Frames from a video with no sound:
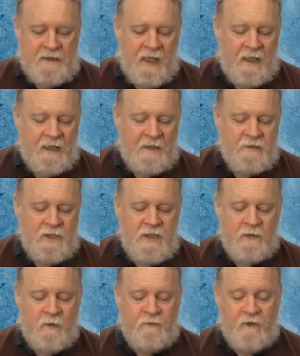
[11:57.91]
telling him
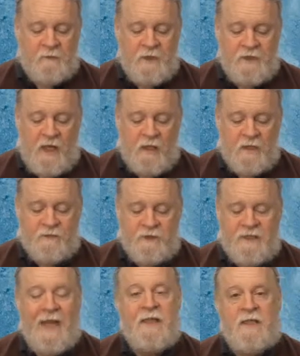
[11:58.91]
she's worked for McDonald's for
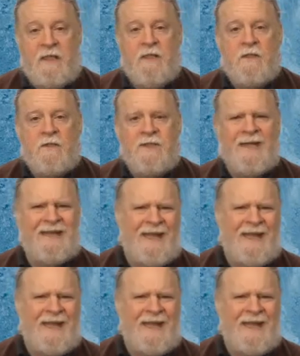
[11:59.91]
10 years and